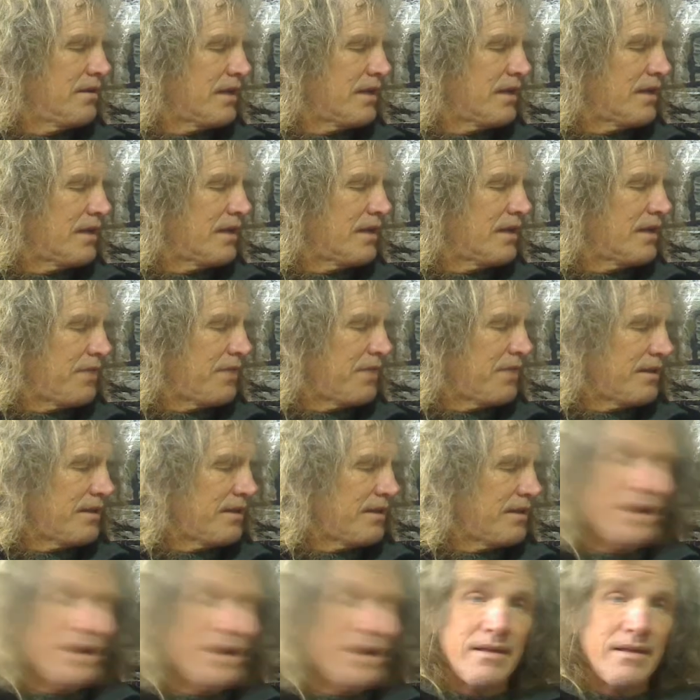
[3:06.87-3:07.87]
get up the
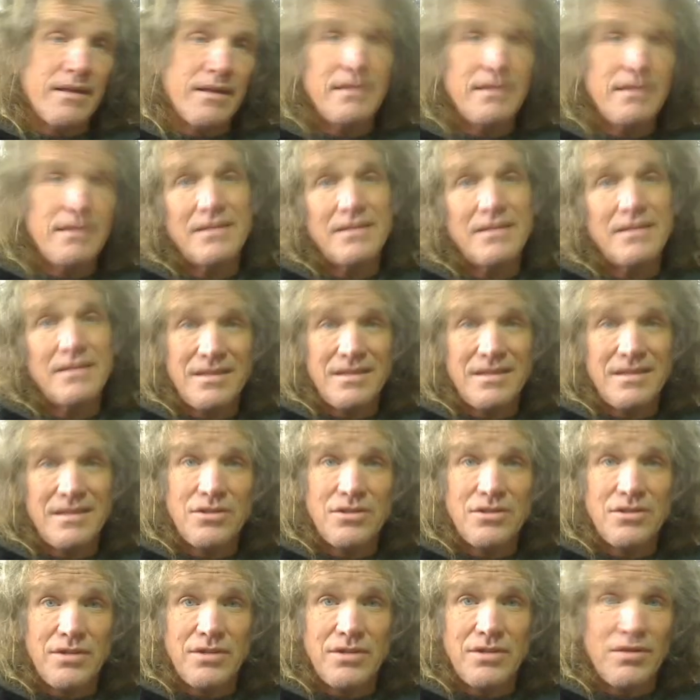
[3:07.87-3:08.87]
antenna? And that's
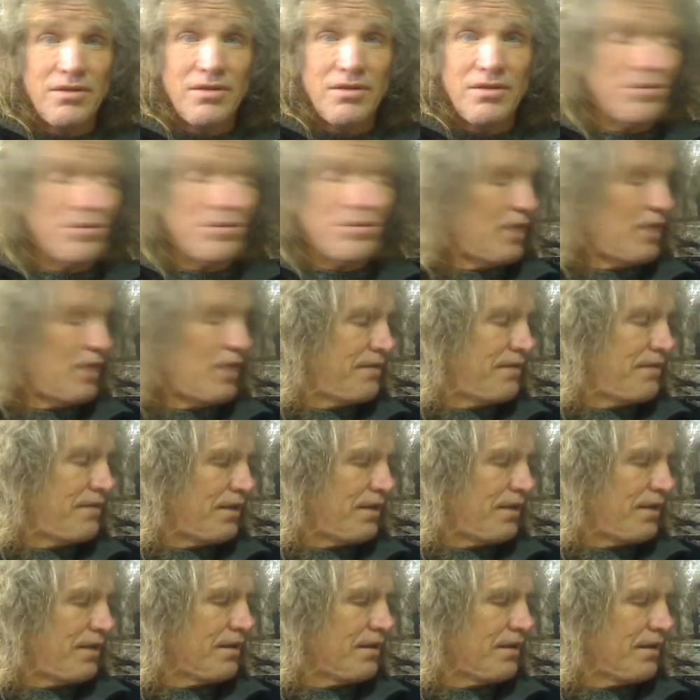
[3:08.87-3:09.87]
essentially your
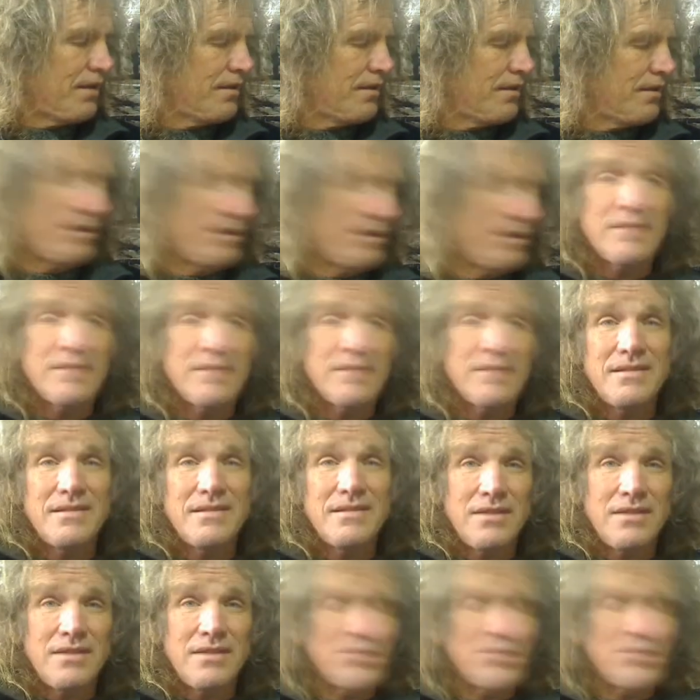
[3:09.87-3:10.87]
wavelength, and that's
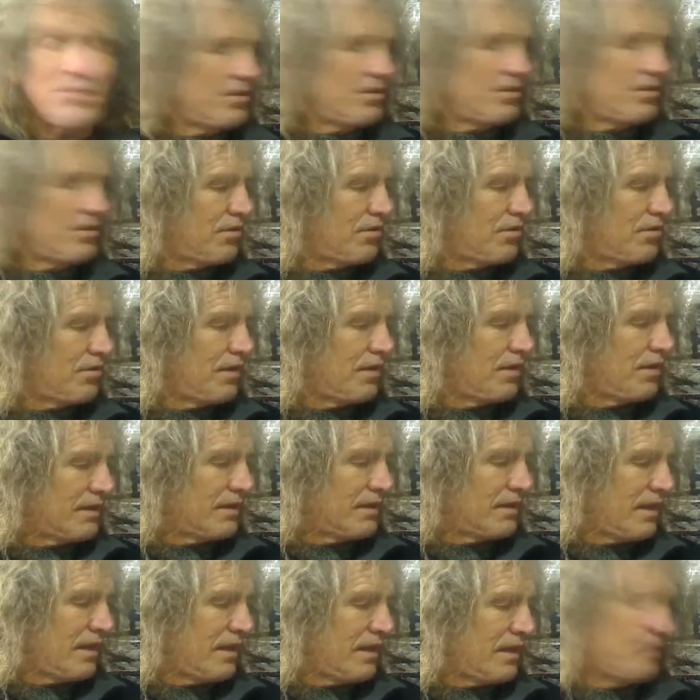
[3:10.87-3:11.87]
essentially your
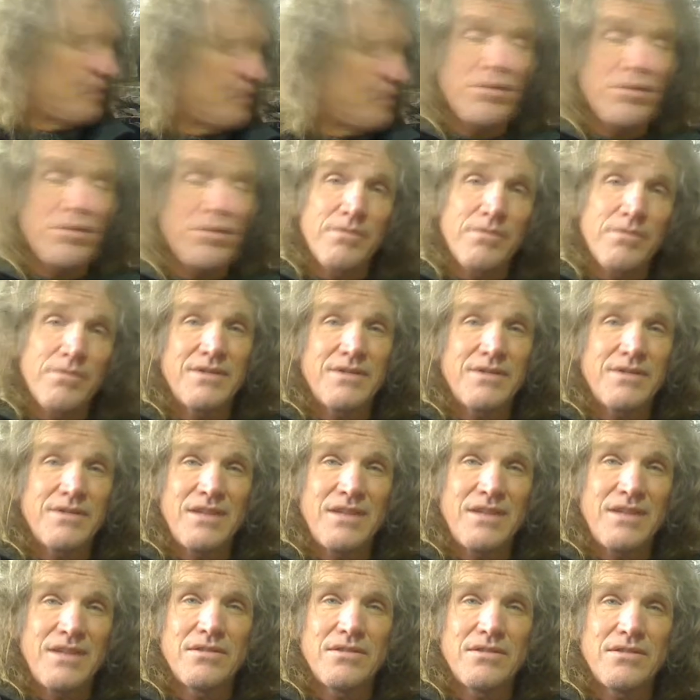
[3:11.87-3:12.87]
antenna
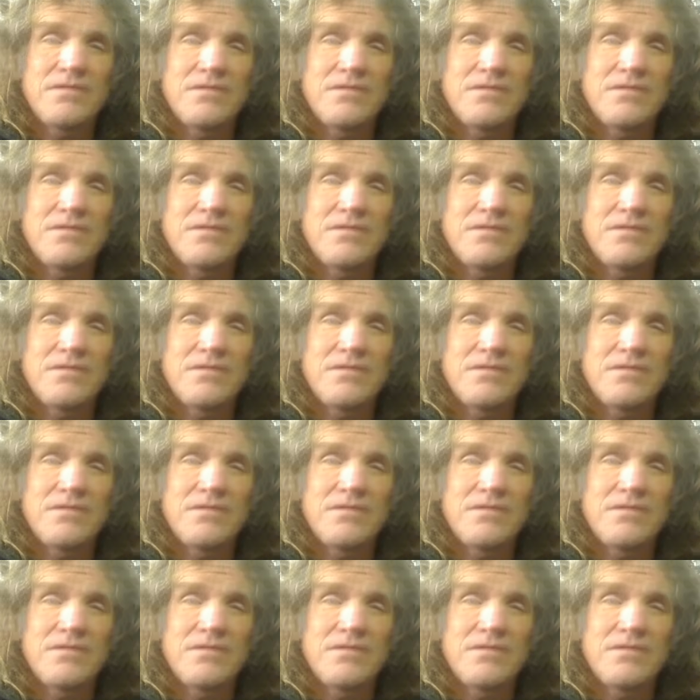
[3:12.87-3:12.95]
polarization.